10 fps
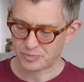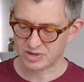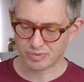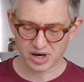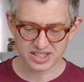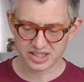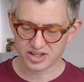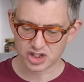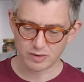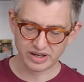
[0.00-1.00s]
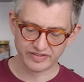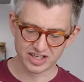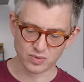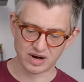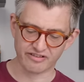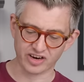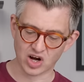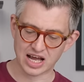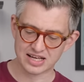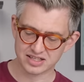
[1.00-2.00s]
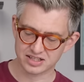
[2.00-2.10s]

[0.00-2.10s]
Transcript: Surprising that so many of these went for glass.